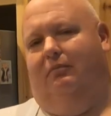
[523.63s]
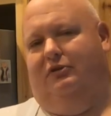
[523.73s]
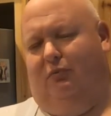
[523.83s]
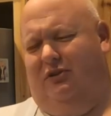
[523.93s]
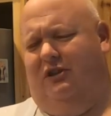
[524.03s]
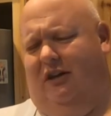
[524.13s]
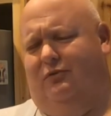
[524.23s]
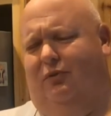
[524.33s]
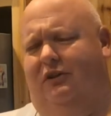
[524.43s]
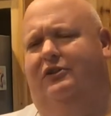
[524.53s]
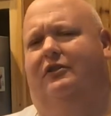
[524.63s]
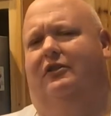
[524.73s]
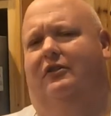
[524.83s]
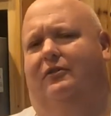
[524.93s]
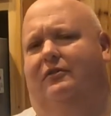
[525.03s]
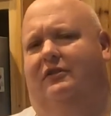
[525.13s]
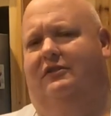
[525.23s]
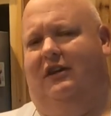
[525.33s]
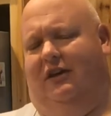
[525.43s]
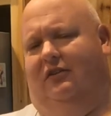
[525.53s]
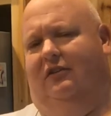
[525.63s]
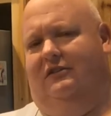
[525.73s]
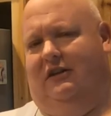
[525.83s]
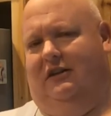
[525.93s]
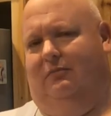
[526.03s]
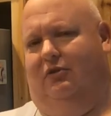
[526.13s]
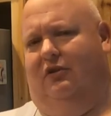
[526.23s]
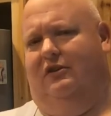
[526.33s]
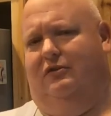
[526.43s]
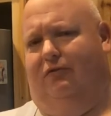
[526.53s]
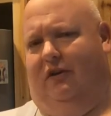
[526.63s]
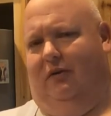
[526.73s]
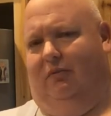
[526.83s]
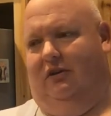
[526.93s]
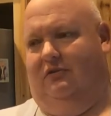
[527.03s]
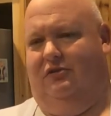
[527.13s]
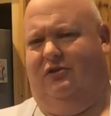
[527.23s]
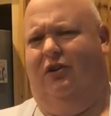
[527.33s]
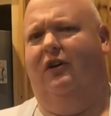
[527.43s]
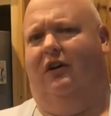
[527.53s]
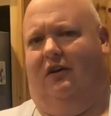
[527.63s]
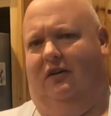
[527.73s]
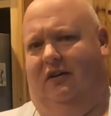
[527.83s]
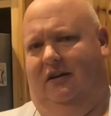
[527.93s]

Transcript: But what you guys really should do, take a little time. Cook as a family. Just cook.